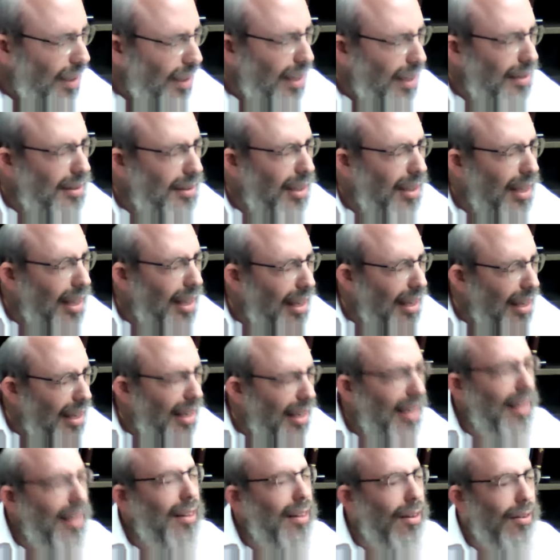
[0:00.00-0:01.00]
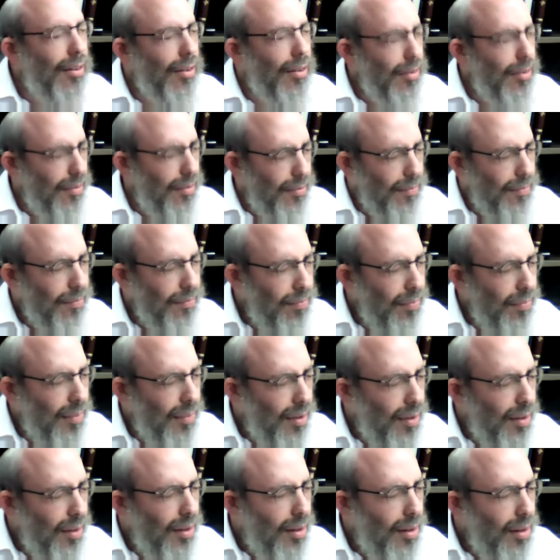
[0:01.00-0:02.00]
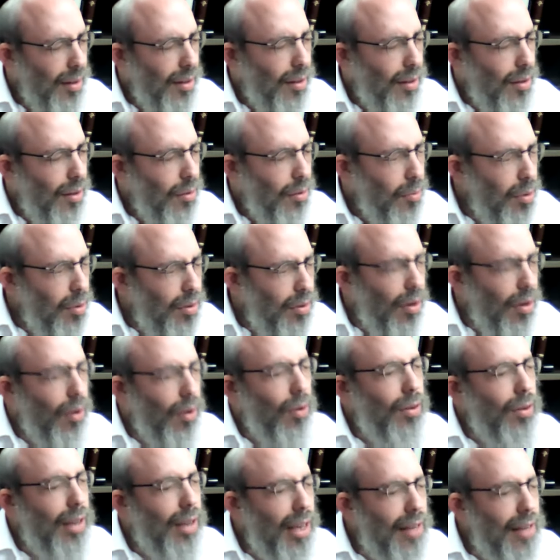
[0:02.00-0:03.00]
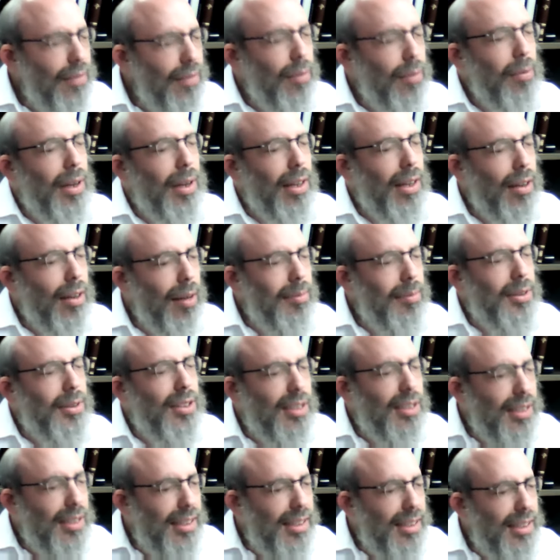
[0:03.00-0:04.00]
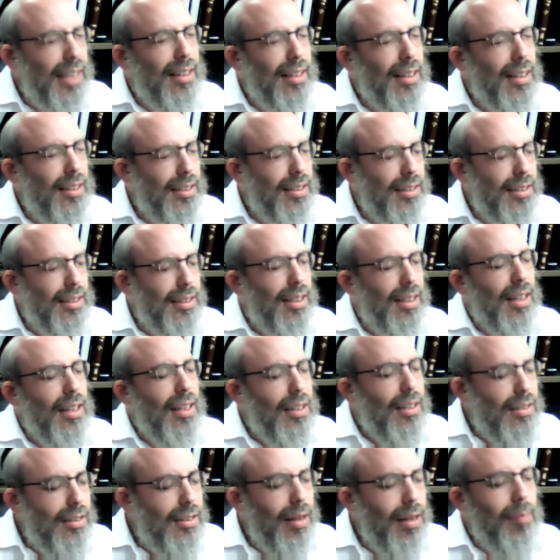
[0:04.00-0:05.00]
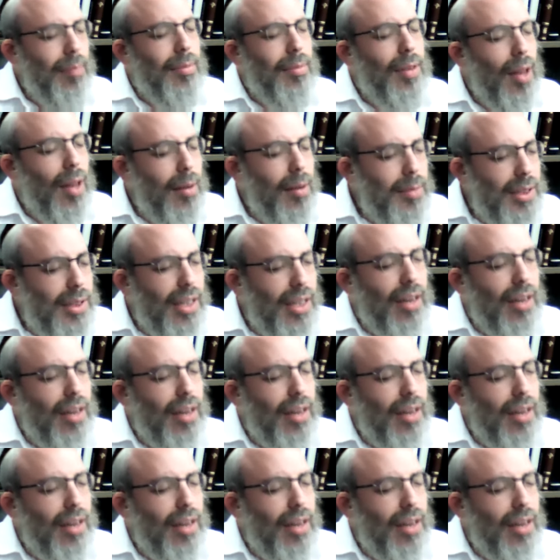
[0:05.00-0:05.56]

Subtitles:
It's a killer. We're told even when it comes to sickness, sometimes